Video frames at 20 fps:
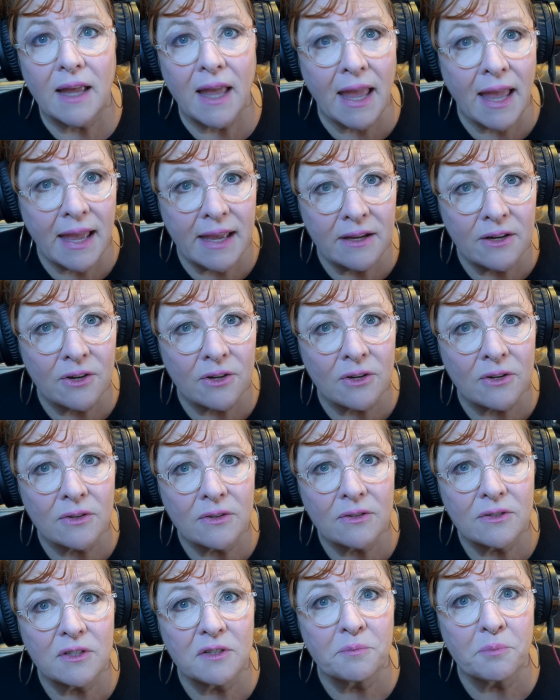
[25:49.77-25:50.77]

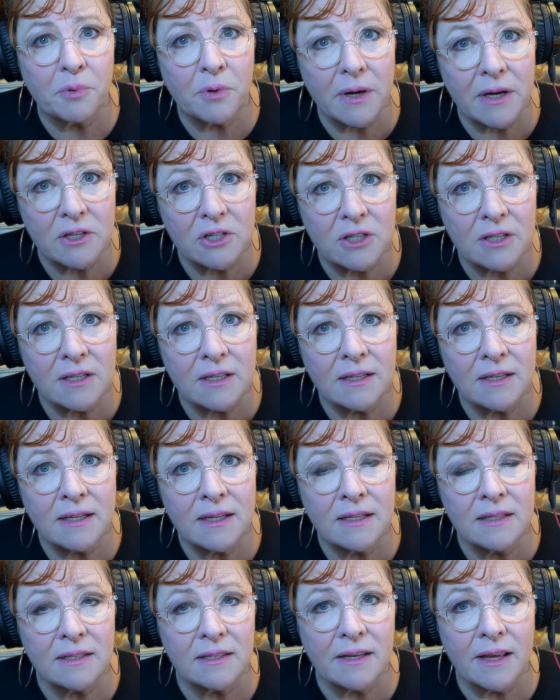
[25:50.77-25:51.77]
anger, depression,
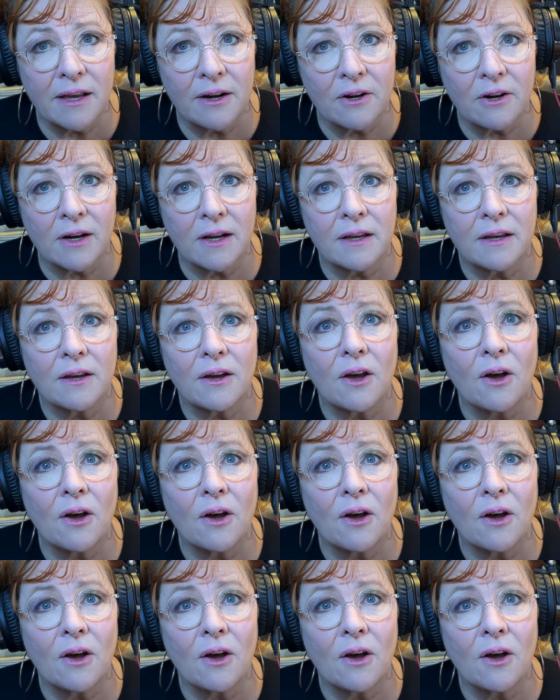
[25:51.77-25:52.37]
etc.,